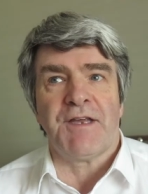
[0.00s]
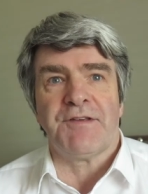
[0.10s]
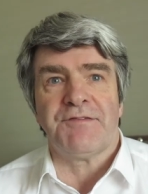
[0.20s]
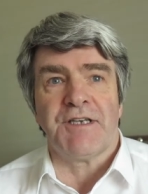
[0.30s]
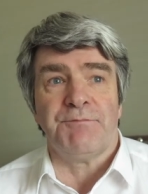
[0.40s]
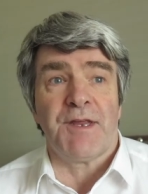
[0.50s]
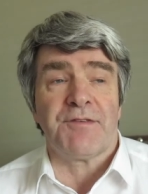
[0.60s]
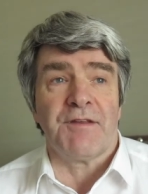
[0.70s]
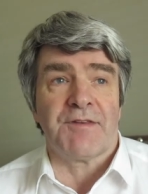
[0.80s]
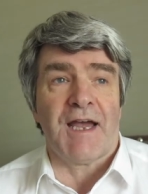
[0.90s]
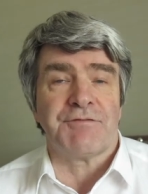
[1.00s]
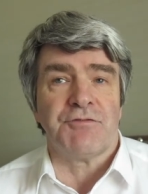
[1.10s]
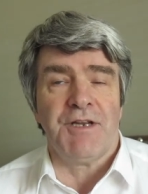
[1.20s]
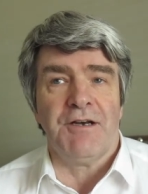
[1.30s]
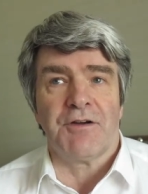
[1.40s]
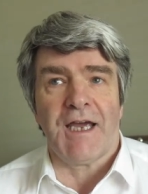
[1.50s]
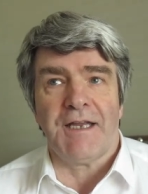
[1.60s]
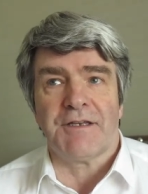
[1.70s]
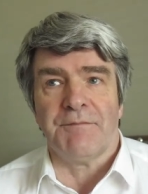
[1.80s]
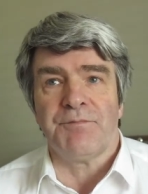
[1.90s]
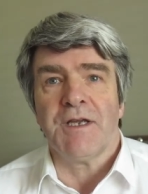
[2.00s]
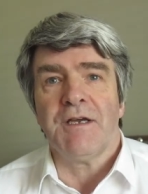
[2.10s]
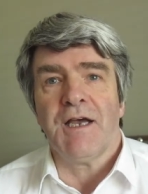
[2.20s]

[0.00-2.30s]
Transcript: existing business, they have to relocate them.